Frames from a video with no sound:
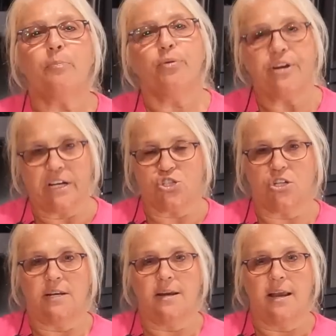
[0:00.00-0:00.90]
a
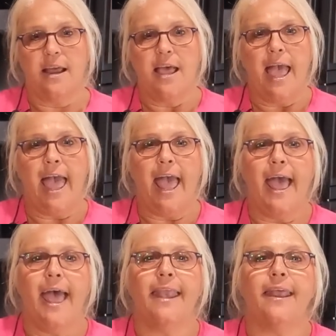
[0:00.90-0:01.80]
prediction,
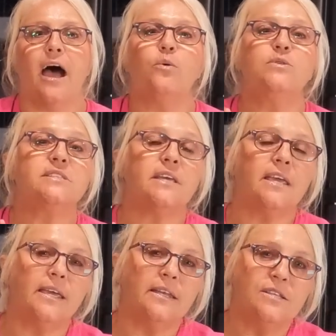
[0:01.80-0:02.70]
and I was
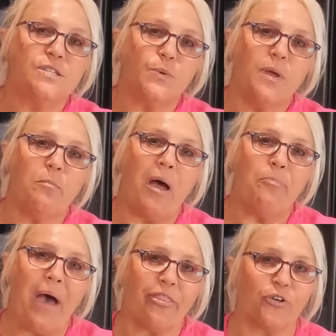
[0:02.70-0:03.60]
in doing my
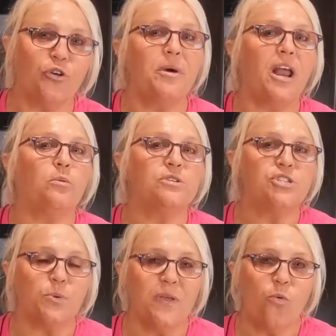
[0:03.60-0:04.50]
bathroom and I was
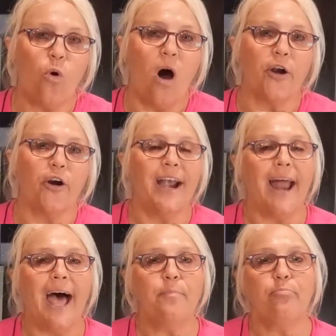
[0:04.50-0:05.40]
doing the water, and
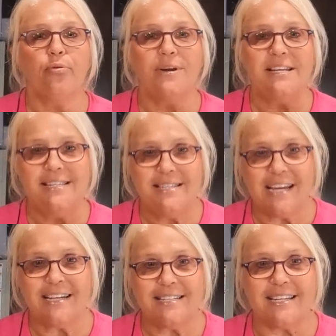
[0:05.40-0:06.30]
I
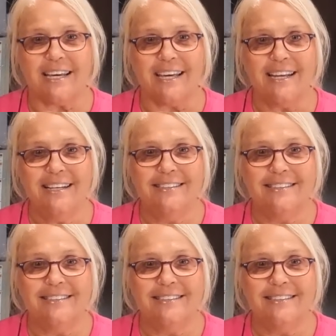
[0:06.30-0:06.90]
predicted.